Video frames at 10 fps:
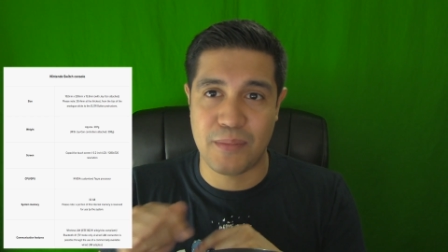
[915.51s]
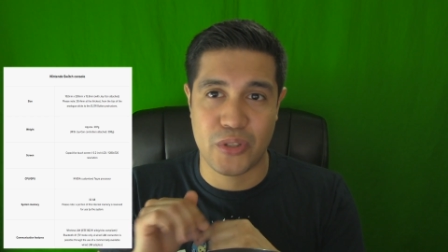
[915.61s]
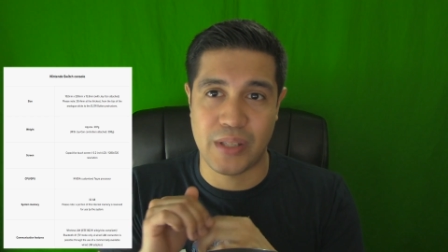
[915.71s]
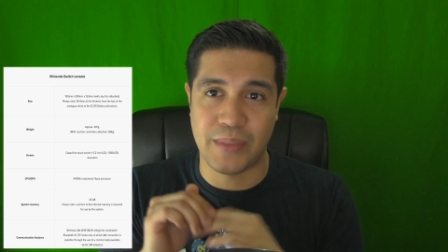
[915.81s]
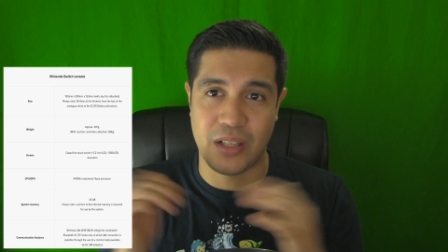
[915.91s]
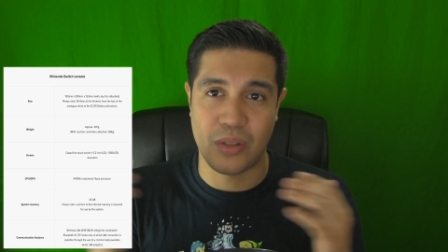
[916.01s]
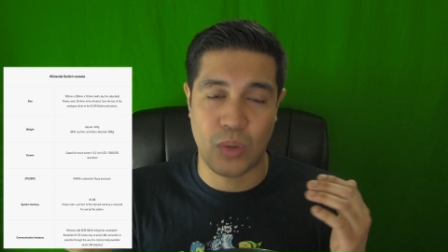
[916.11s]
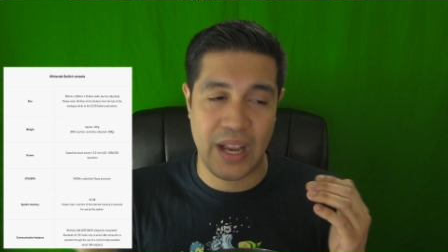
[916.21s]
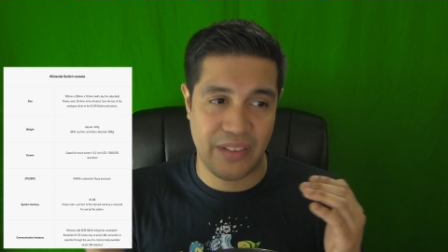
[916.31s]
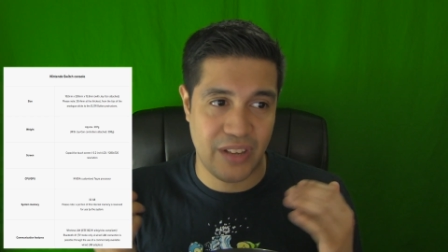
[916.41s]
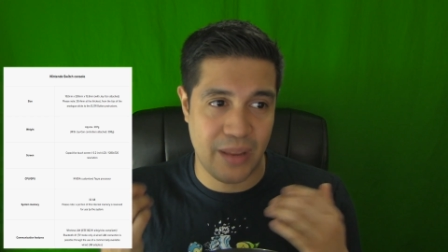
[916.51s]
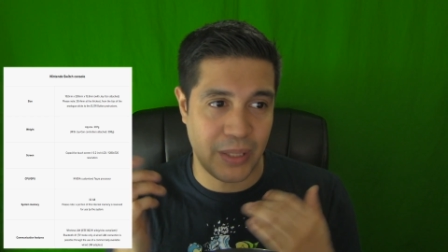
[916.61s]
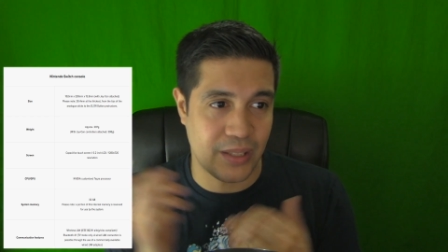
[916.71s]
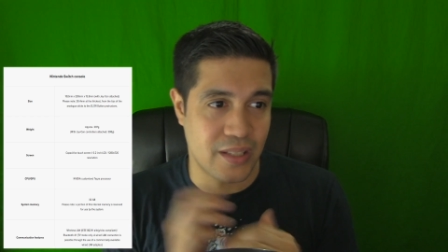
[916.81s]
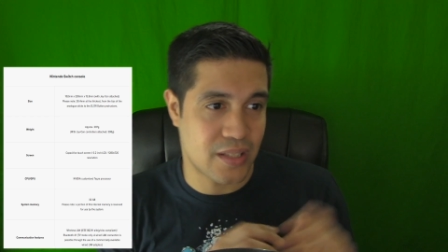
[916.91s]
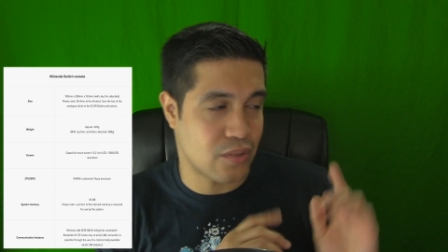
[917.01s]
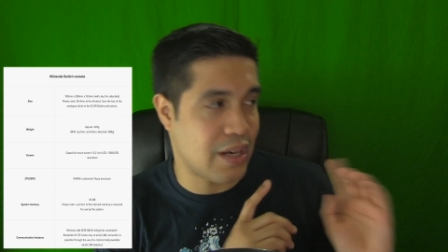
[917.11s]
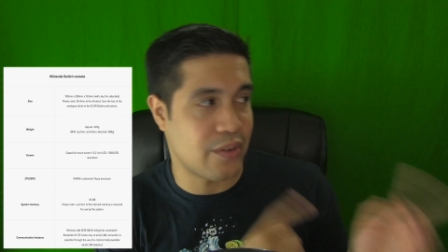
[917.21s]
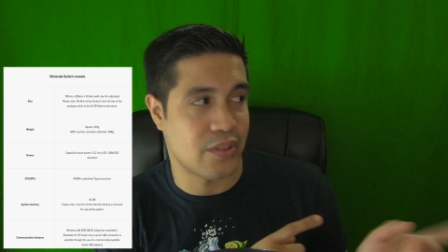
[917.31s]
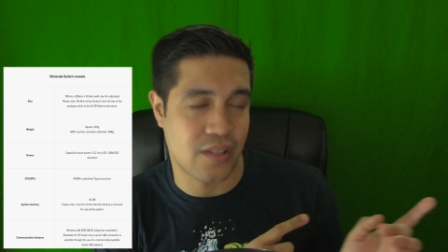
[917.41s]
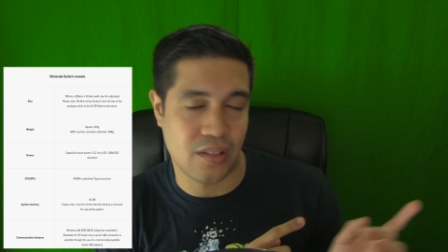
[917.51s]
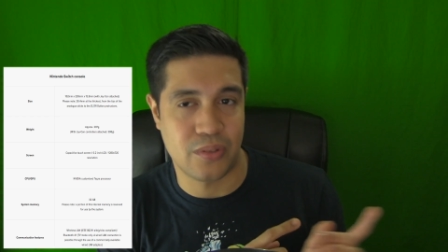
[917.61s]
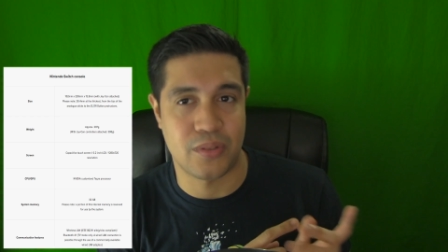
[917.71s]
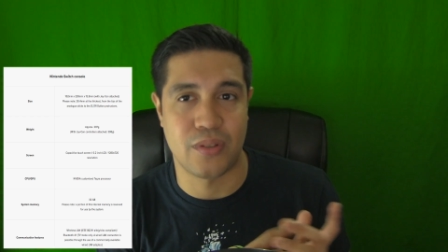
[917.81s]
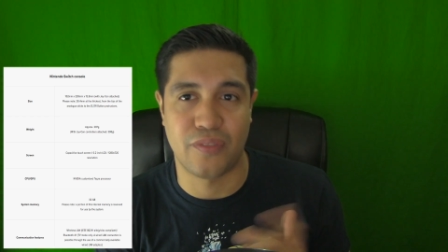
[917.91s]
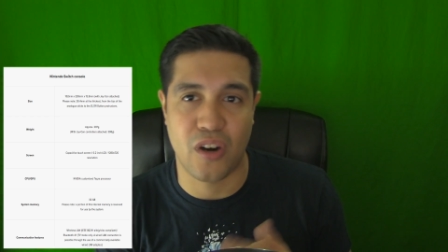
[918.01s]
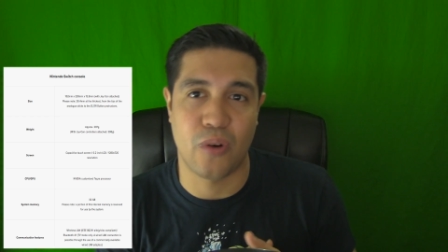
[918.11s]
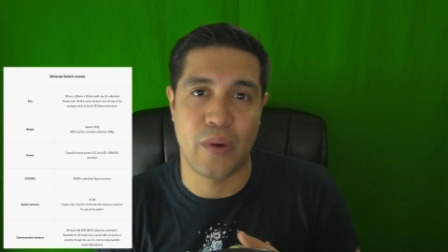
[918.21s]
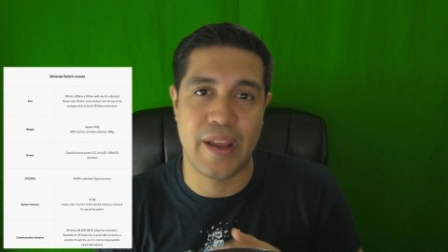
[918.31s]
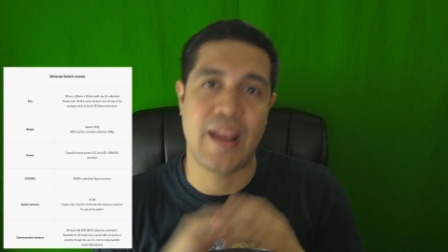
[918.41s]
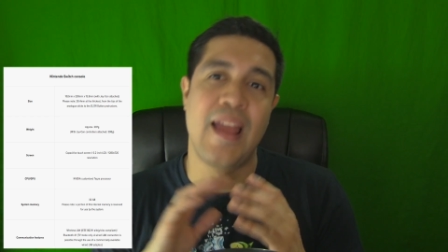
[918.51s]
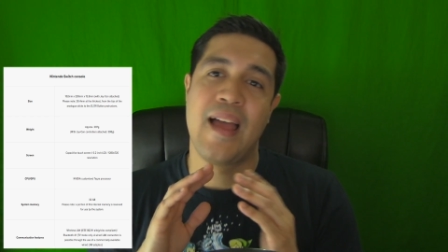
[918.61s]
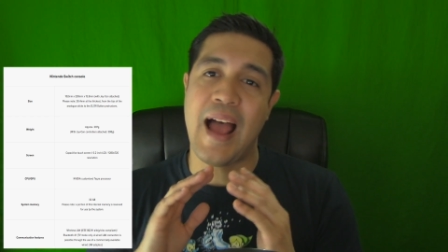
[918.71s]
I'm streaming on Wi-Fi because the router is a little too far away.